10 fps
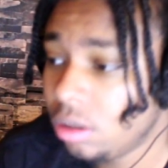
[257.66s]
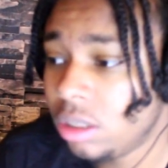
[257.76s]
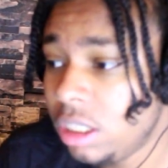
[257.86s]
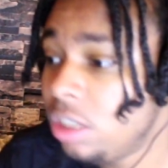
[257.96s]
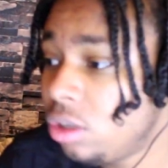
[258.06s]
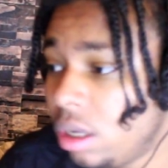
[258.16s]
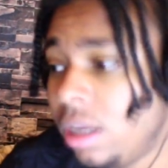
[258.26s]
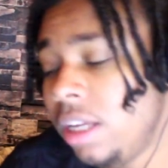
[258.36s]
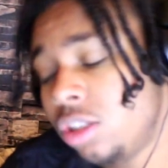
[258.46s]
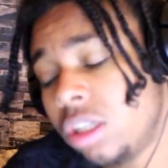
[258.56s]
Cause he's
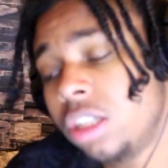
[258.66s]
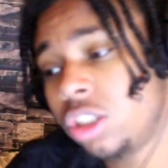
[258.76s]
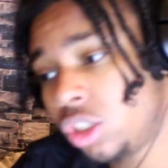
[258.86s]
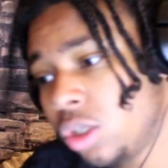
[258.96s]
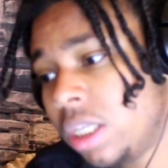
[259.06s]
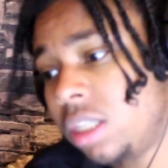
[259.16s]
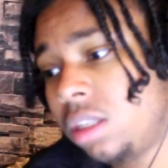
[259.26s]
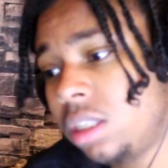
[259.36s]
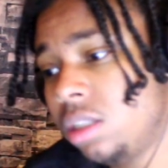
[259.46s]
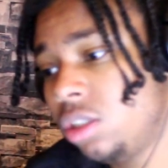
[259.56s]
doing he's doing
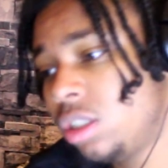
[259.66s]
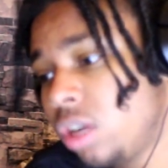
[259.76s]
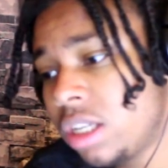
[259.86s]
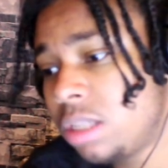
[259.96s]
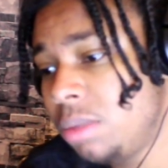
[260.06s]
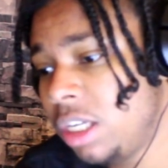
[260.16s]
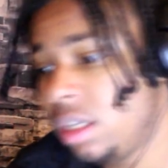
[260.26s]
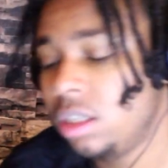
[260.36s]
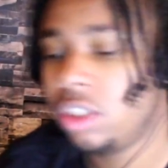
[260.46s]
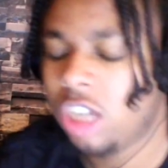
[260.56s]
joints. Trust
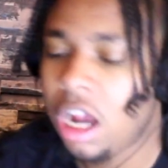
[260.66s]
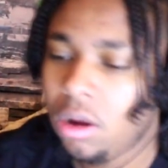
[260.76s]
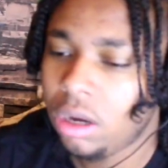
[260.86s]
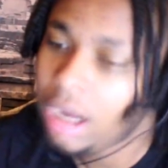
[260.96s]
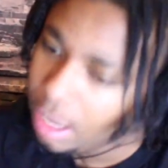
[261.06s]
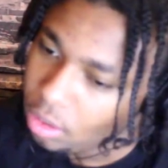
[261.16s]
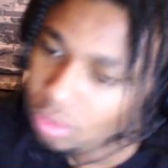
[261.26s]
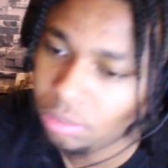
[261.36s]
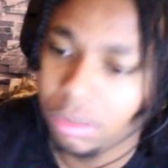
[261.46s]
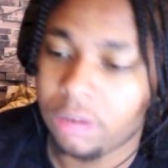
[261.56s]
me. Shout out
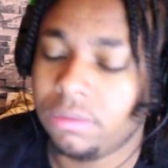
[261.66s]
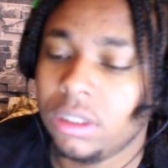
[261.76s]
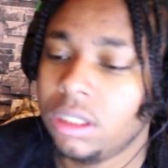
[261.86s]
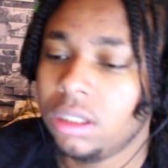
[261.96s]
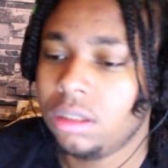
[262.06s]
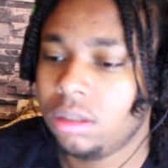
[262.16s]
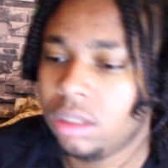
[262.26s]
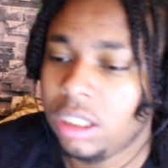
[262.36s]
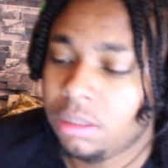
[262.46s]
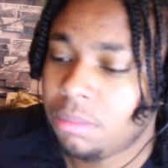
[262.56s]
Leon, bro.
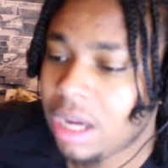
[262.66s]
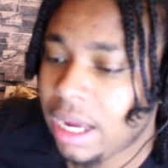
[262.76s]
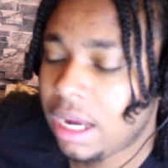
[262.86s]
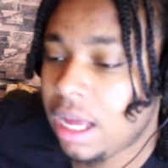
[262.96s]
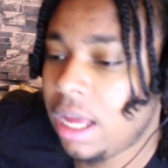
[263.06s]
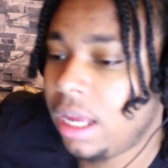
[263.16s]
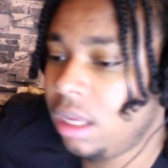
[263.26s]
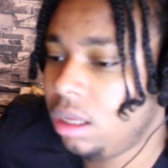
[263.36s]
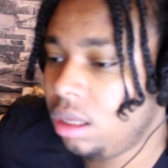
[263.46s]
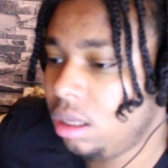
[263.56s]
He's my guy.
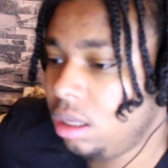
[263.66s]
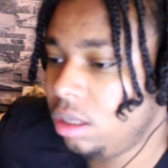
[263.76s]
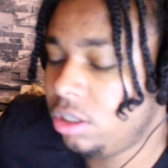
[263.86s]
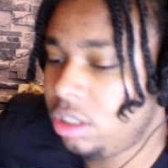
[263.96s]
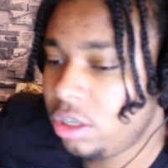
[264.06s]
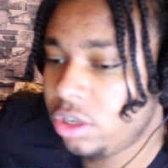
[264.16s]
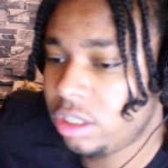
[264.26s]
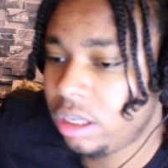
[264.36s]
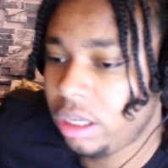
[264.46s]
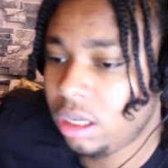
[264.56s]

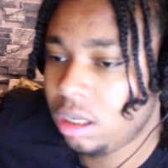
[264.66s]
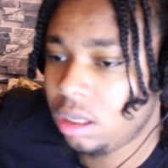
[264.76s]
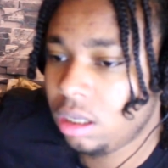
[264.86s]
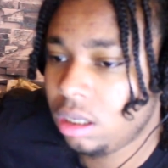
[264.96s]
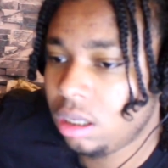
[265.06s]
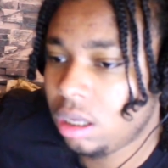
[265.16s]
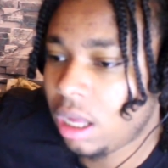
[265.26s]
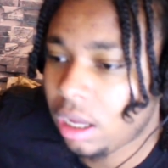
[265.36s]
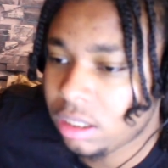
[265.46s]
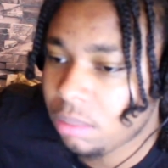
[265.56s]
Seriously.
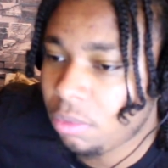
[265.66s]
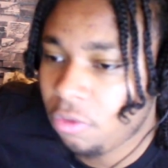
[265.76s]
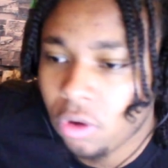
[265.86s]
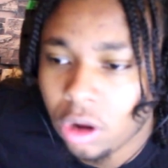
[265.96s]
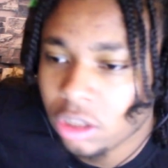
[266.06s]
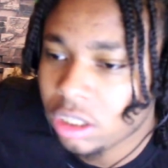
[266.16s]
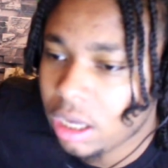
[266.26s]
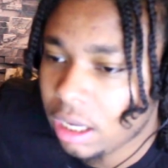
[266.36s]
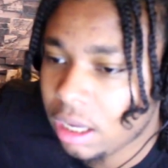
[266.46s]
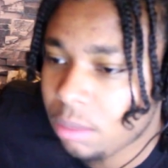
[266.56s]
Like I said before, and I'll
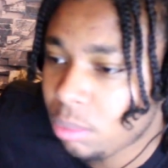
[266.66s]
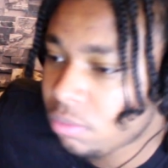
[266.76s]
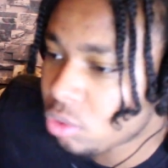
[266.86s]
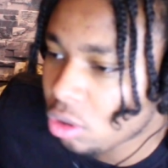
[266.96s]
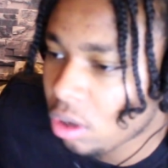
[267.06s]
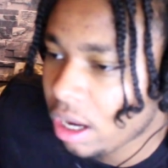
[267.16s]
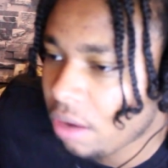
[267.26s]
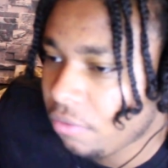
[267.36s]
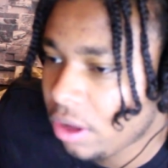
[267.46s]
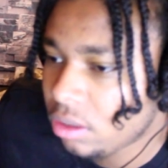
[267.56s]
say it again, bro. I'm so glad
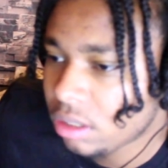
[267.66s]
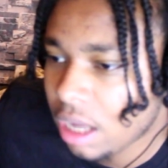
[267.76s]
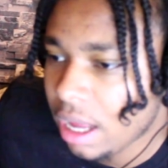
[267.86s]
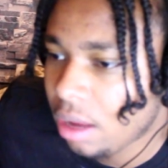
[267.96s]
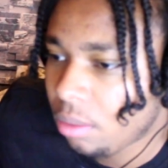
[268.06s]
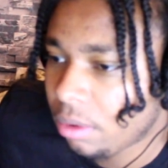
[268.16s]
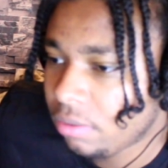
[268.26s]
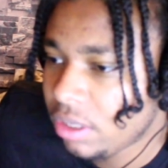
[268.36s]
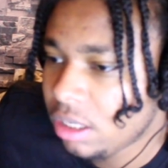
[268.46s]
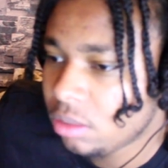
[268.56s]
I found this guy out,
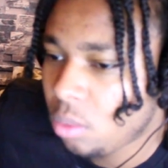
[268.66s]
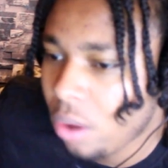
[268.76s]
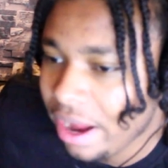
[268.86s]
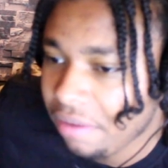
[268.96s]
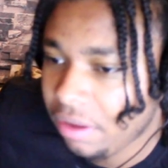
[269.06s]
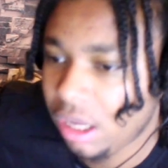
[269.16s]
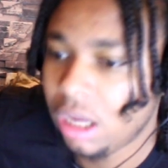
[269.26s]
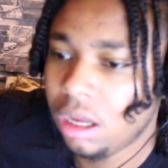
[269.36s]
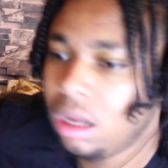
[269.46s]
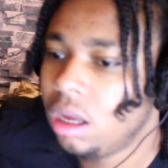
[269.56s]
bro. He is
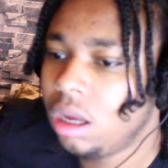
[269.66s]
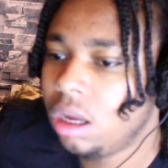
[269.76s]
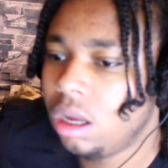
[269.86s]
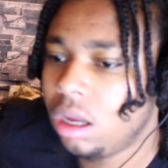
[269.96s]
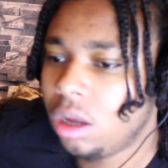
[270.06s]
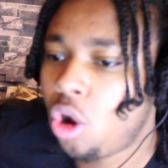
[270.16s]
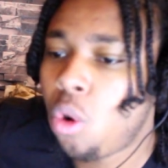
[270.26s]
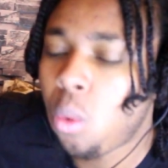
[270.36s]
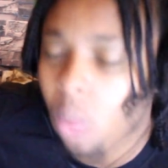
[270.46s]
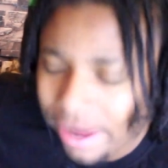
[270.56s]
wavy.
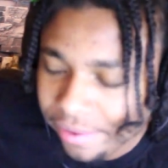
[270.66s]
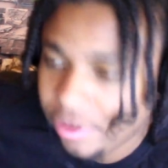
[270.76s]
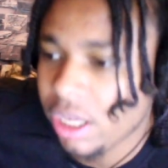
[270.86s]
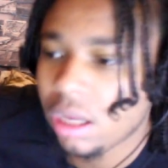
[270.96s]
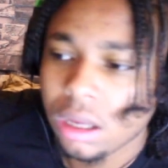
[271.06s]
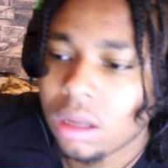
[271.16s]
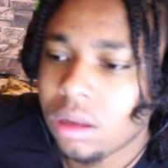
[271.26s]
Quavy.